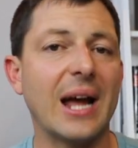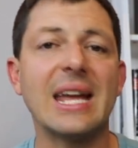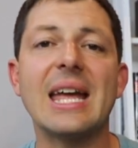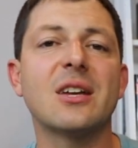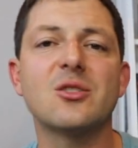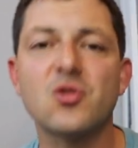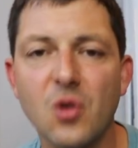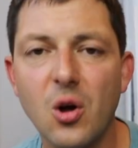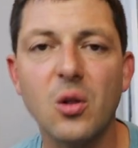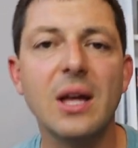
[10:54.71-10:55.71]
I can't
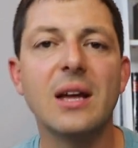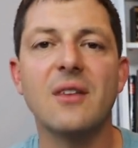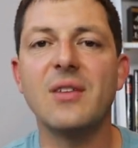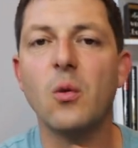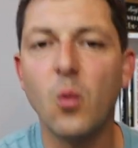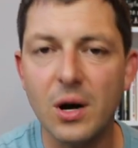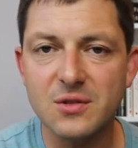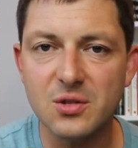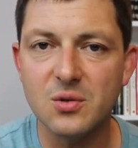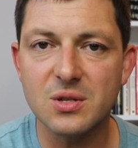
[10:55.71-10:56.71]
control if they want
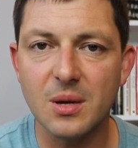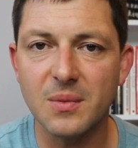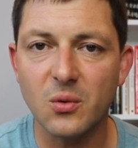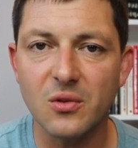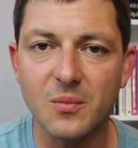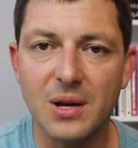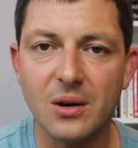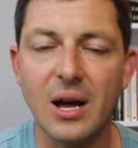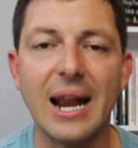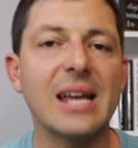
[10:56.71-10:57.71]
to do something with me or not.